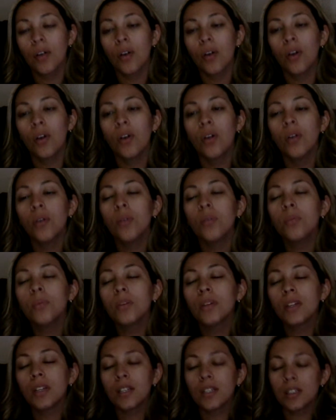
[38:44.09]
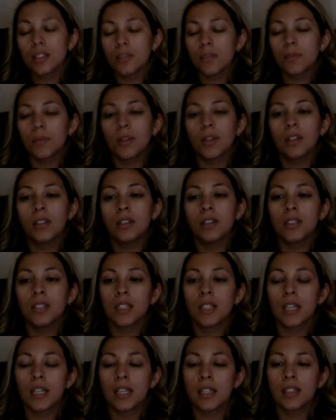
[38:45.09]
home and it's put the
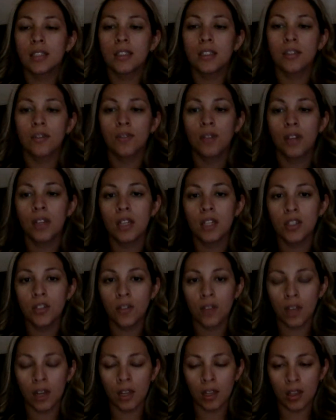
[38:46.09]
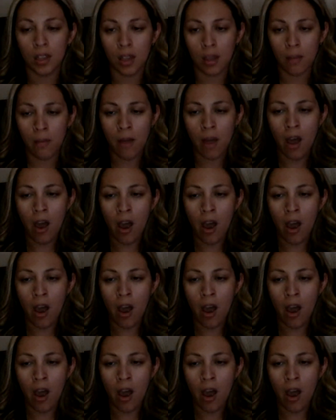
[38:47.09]
kids finish feeding them.